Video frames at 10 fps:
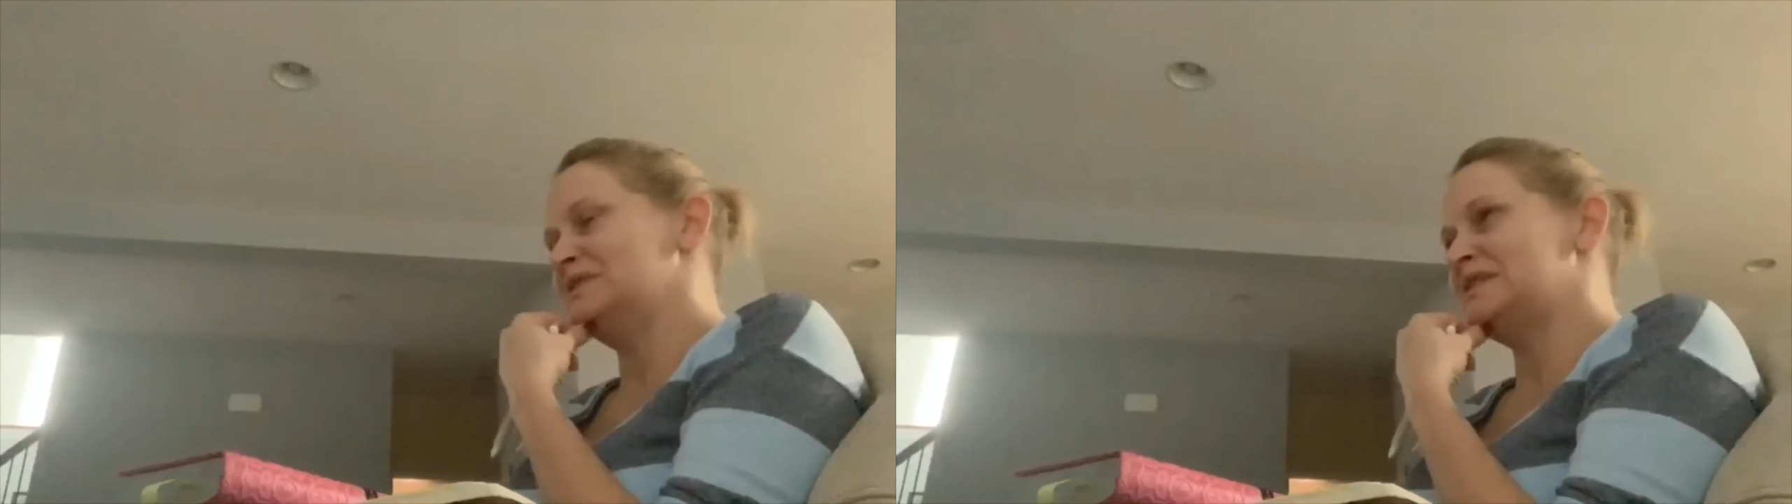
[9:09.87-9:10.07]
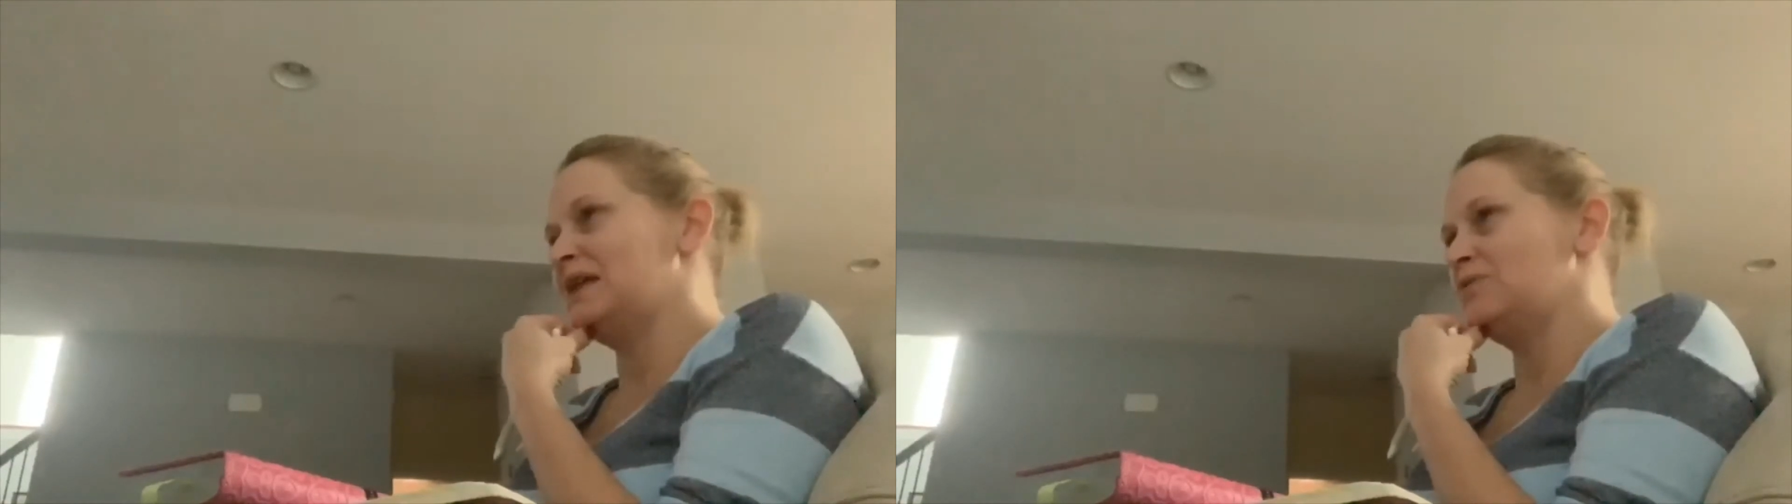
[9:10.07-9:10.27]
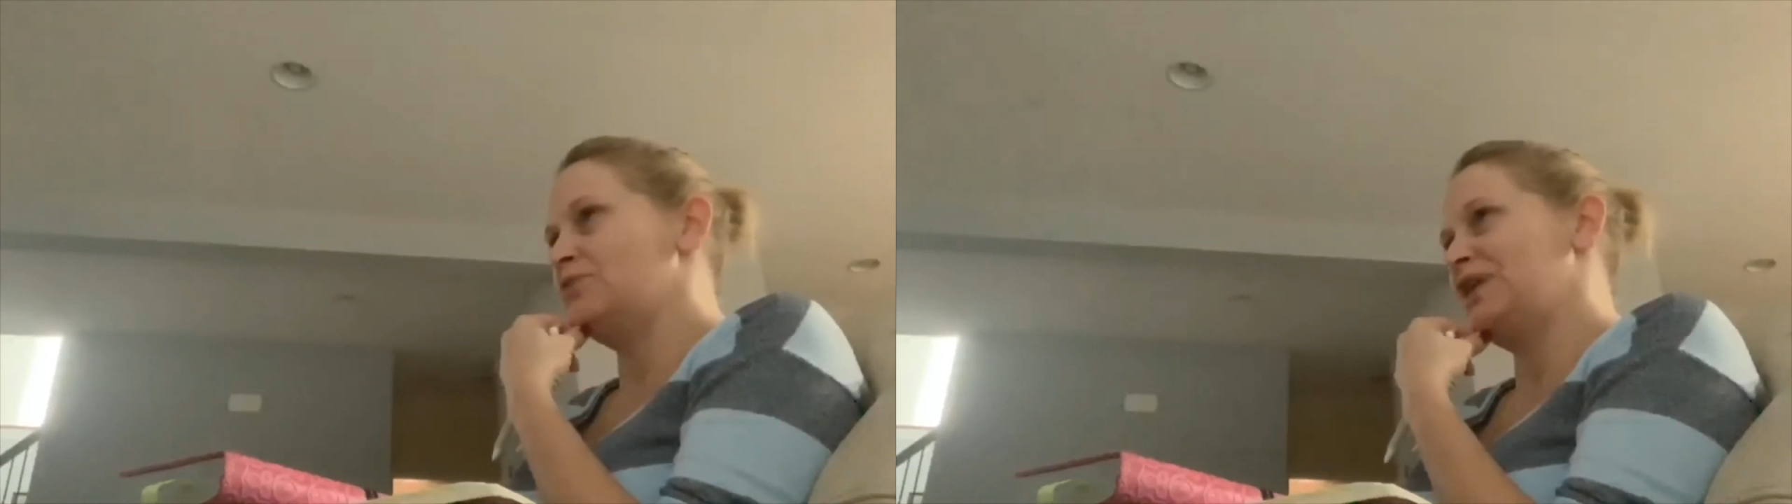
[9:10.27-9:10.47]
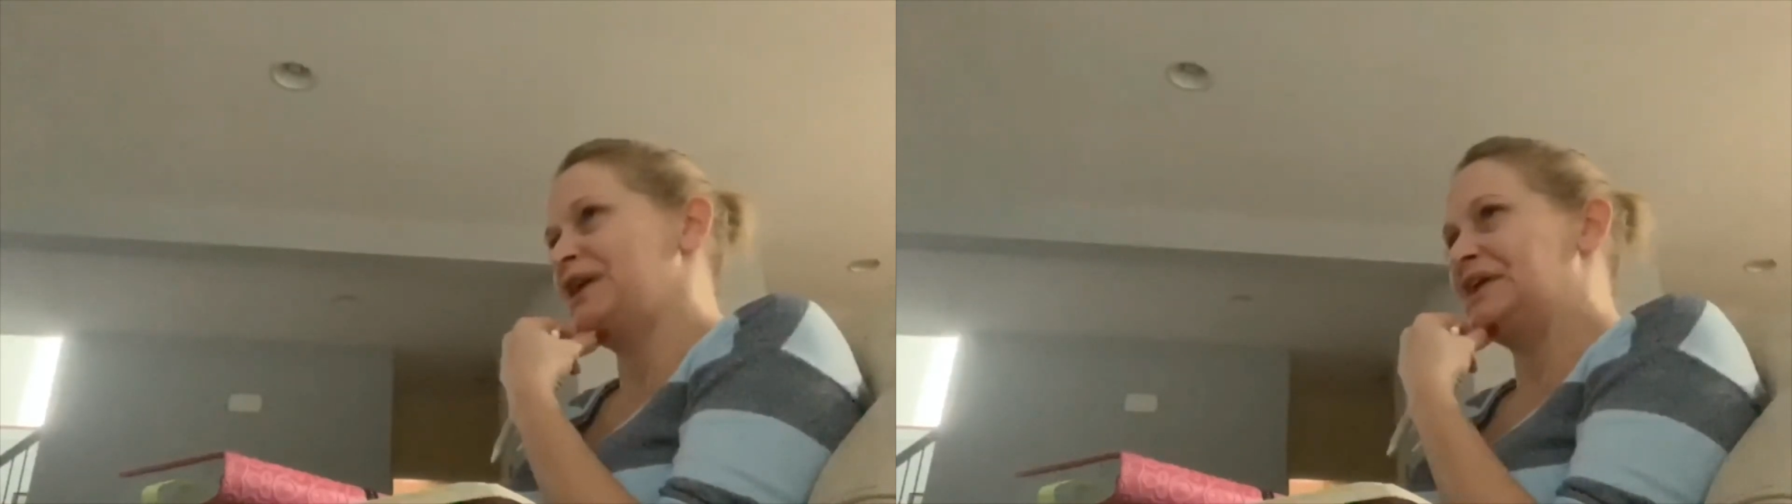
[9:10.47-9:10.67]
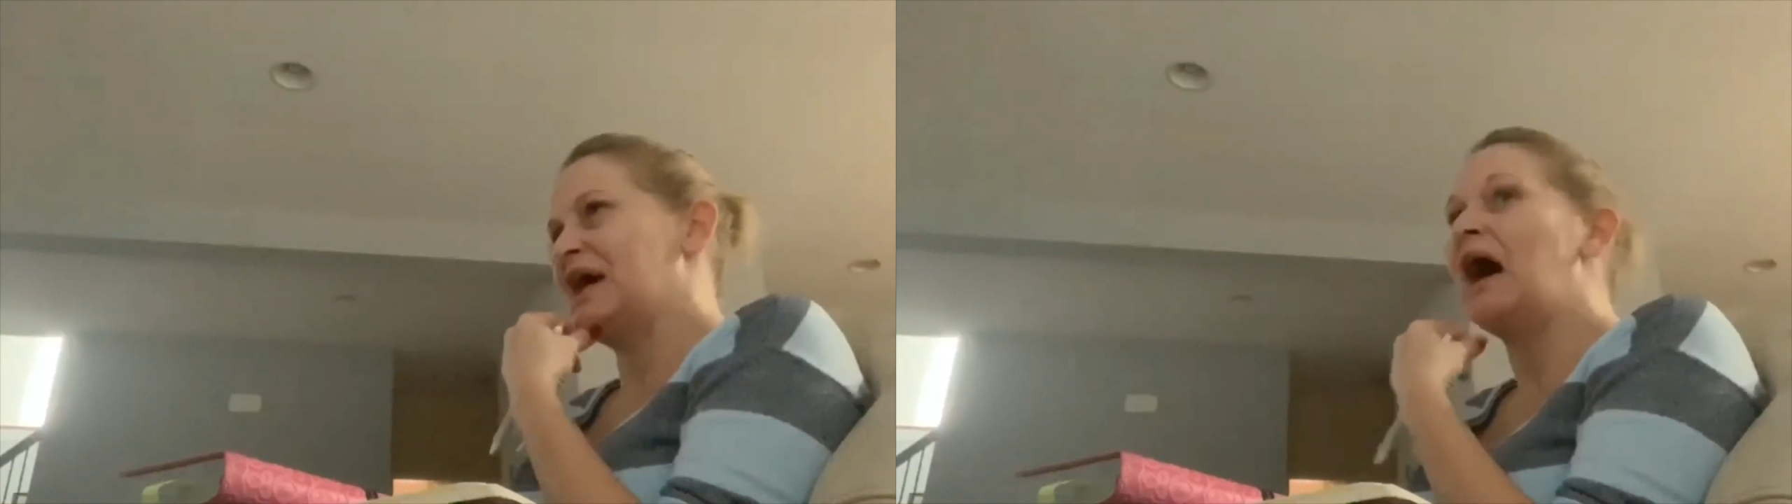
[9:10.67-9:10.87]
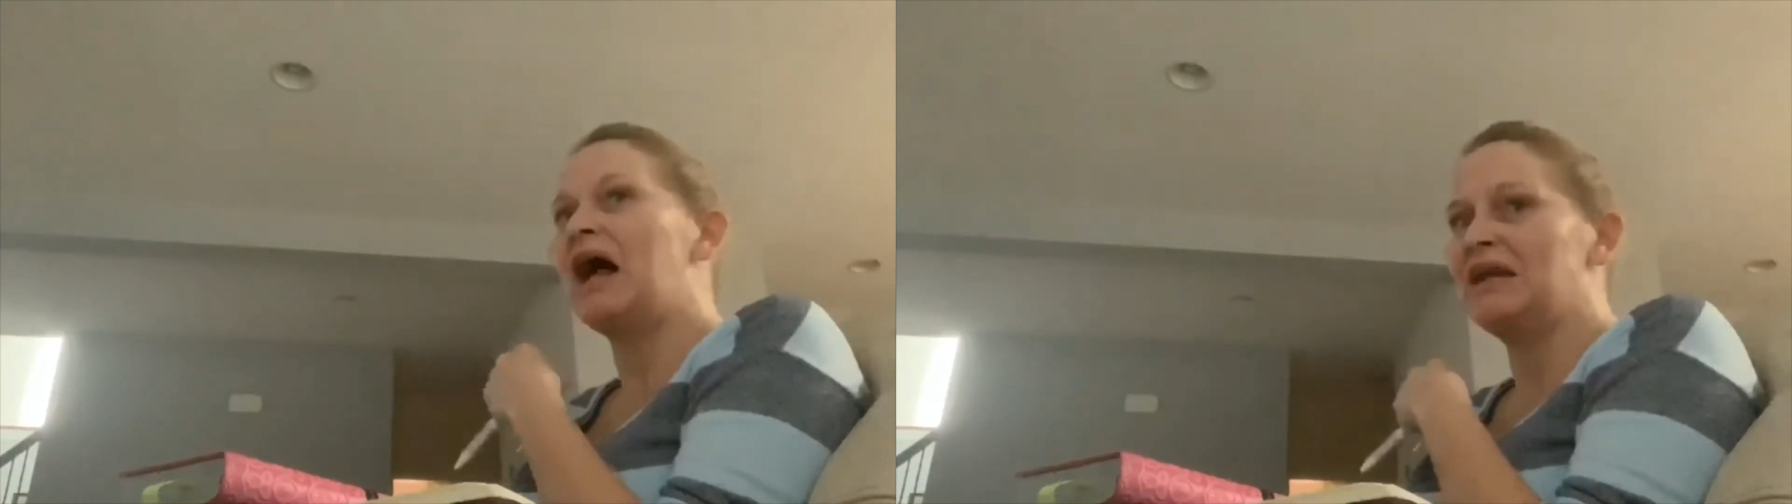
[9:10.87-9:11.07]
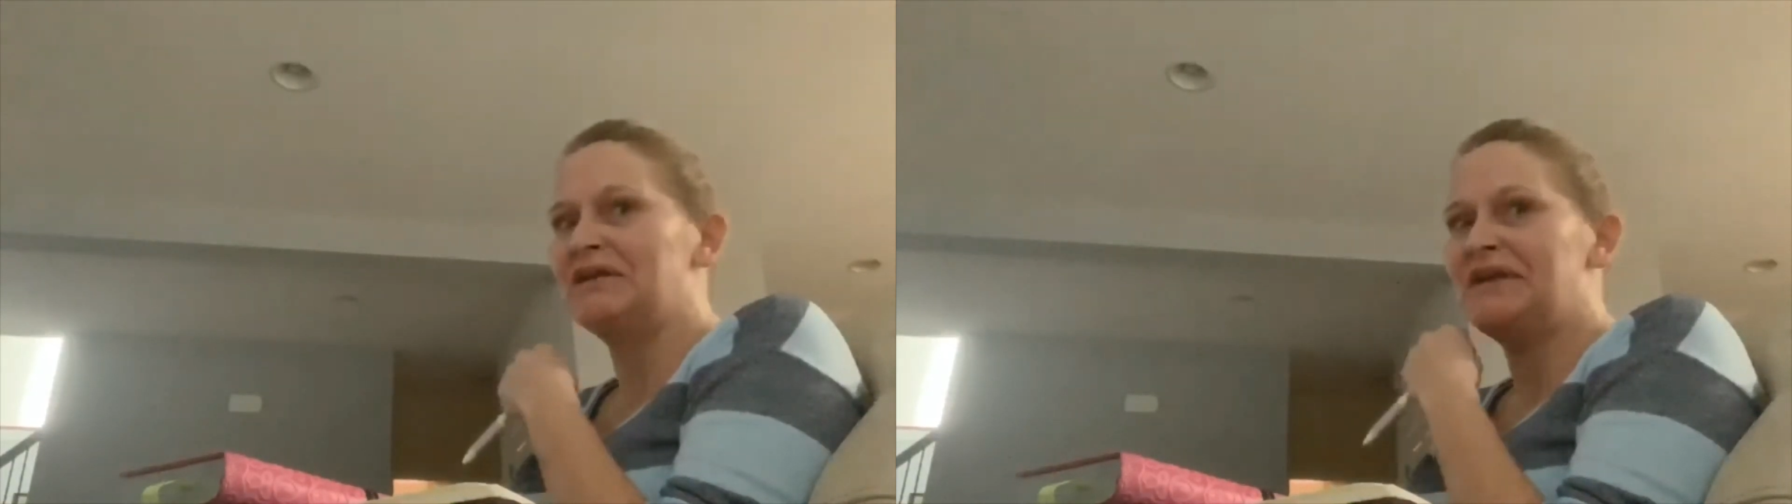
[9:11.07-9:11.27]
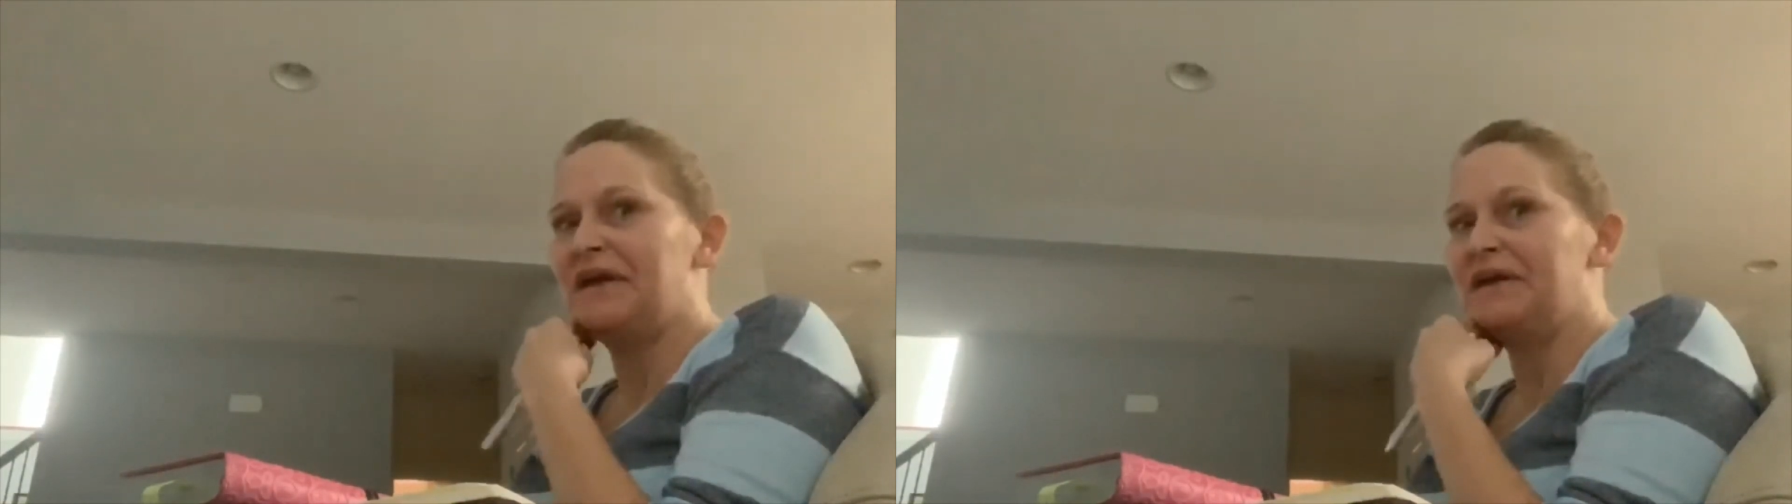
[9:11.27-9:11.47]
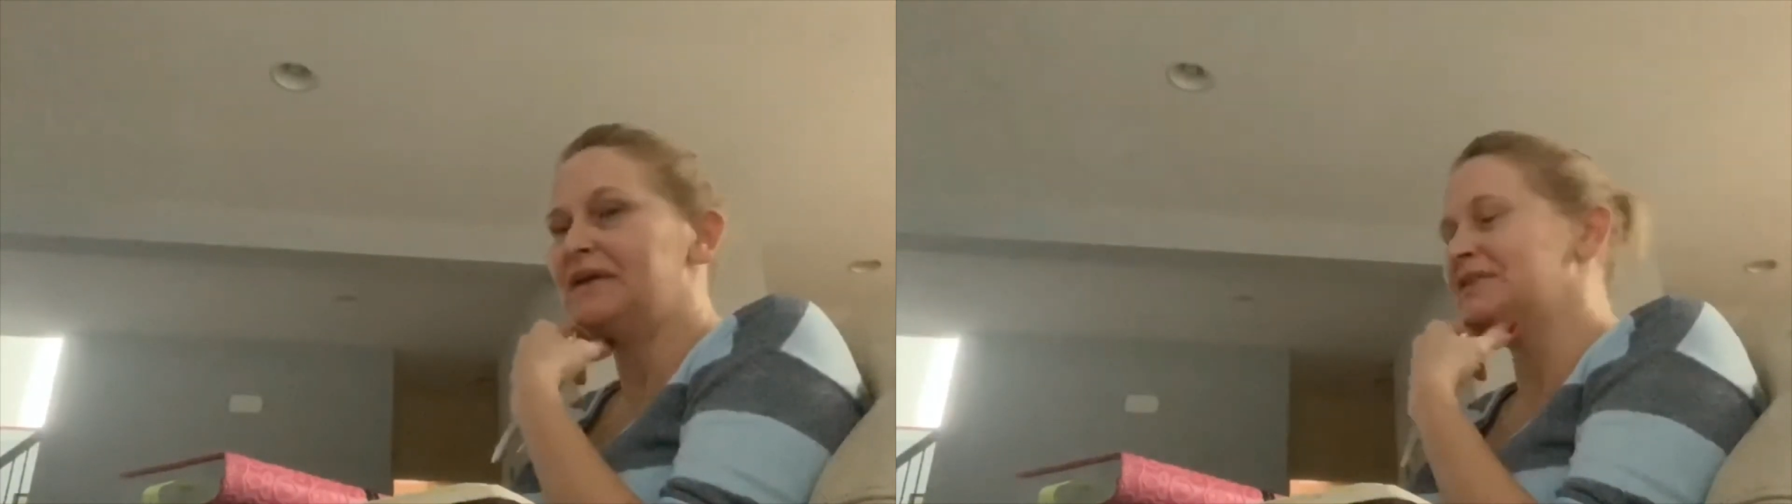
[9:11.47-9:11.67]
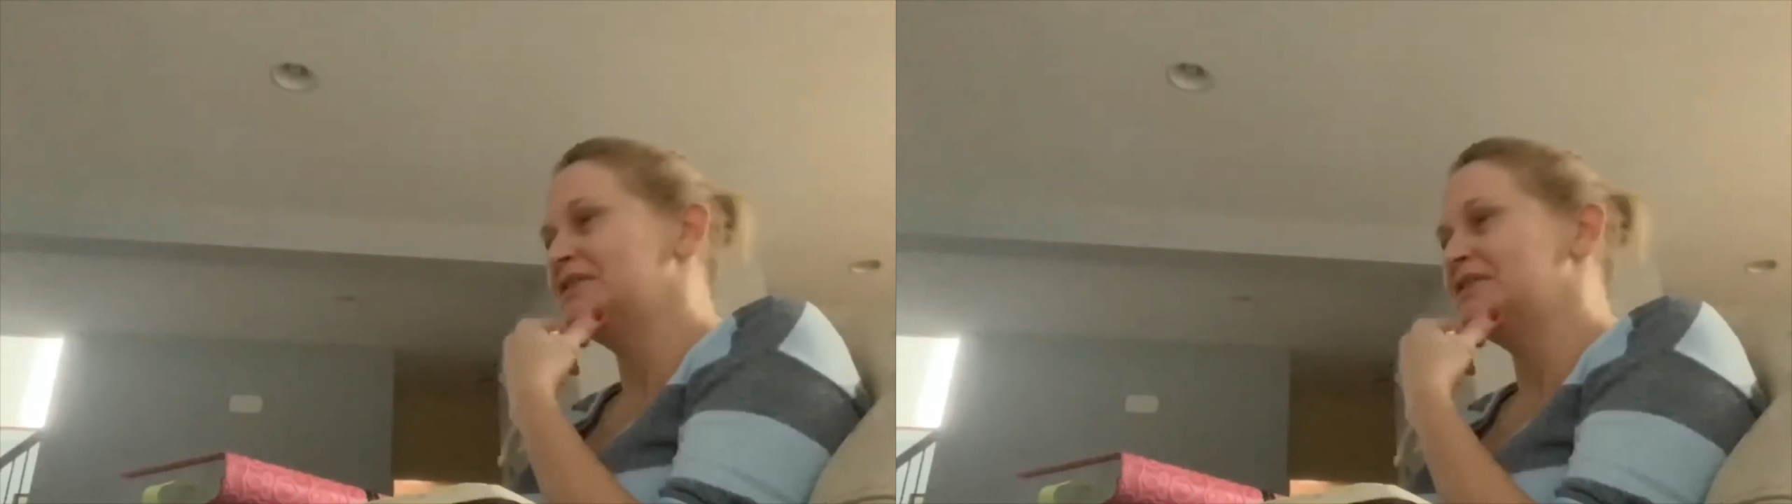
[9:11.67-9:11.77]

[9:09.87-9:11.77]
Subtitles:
celebrating the holiday,